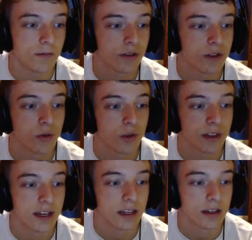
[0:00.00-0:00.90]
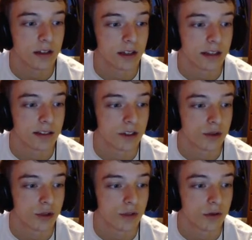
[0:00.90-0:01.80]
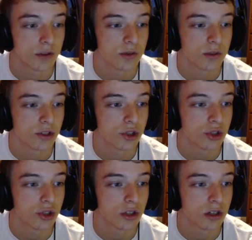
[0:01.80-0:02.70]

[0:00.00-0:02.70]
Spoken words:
if I ever want that. Like I said, U-turn, Volt Switch.